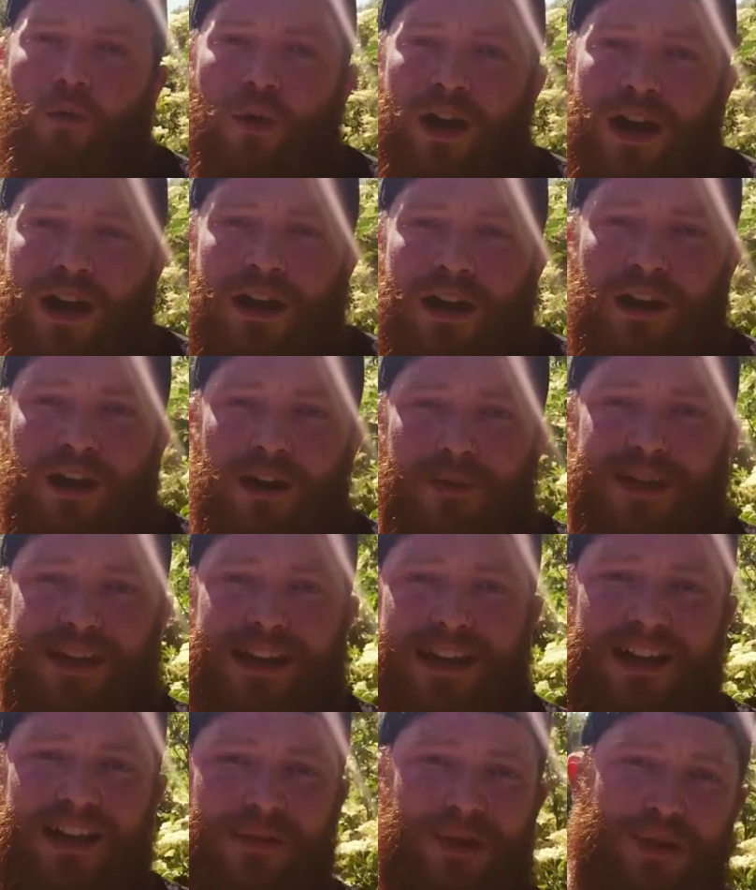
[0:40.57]
We are going to be
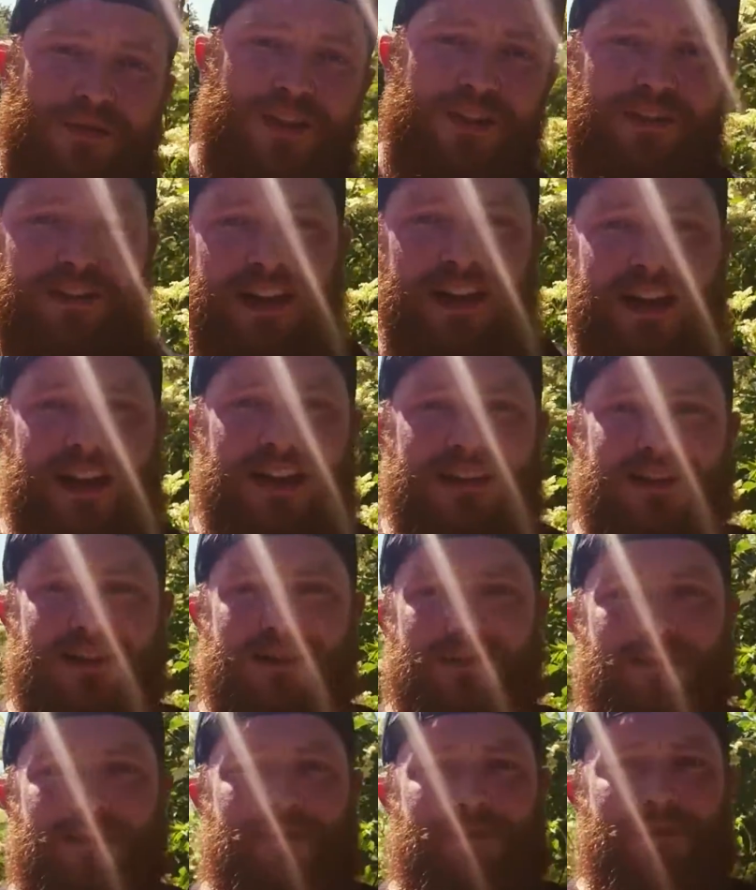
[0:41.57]
taking about 15
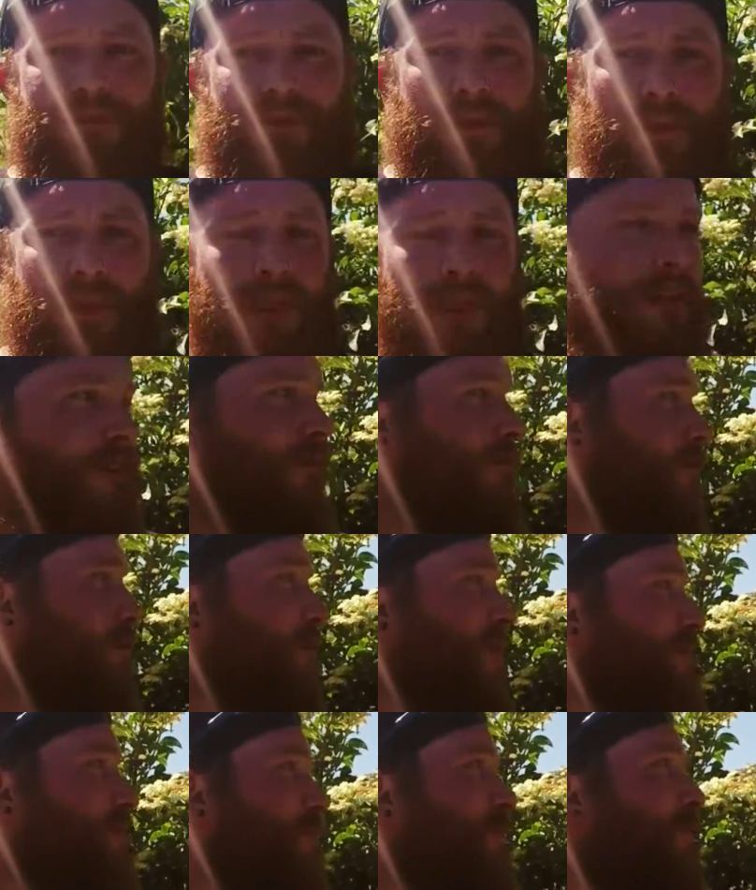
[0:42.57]
heads
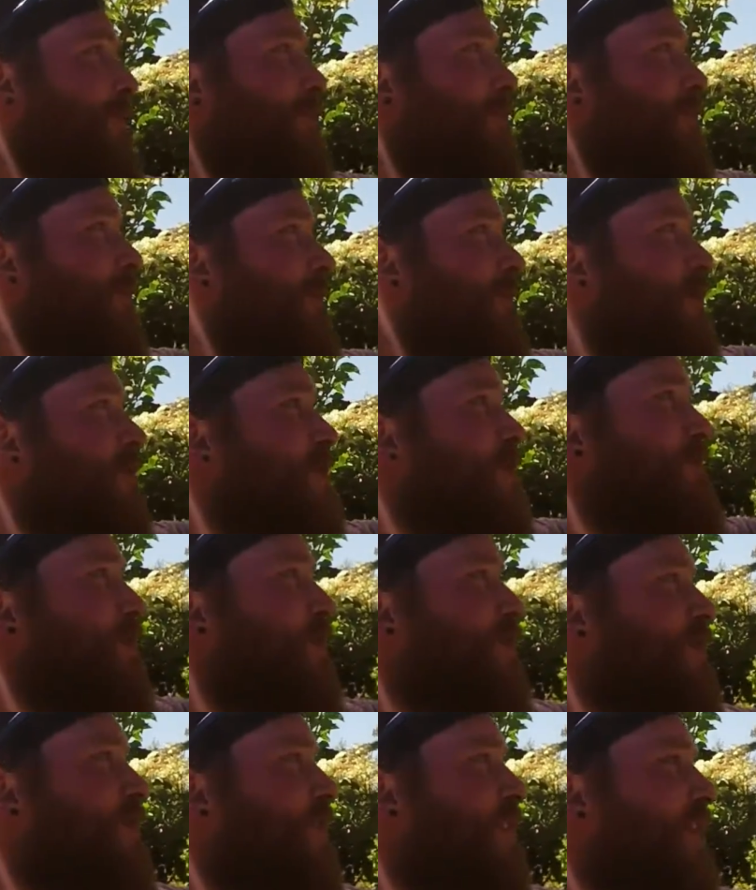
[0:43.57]
from this
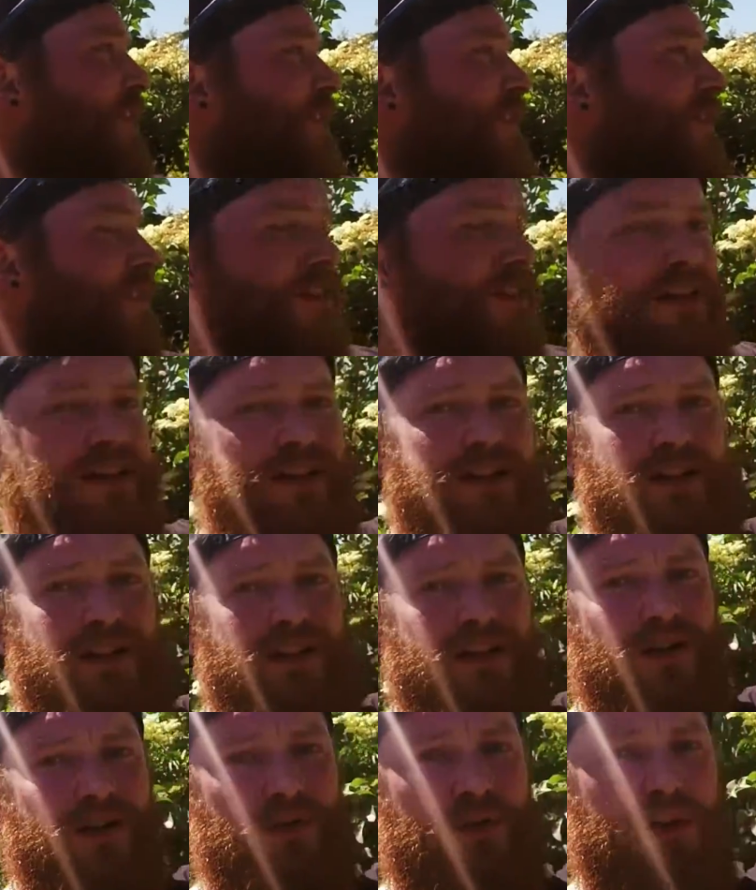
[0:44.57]
bush today.
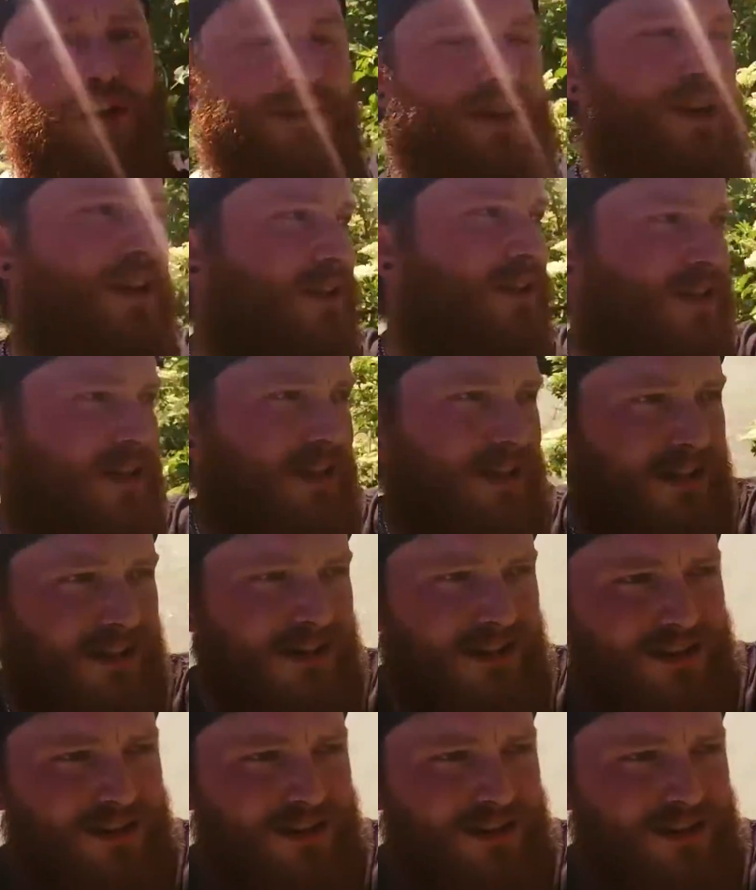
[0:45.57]
We're going to be cutting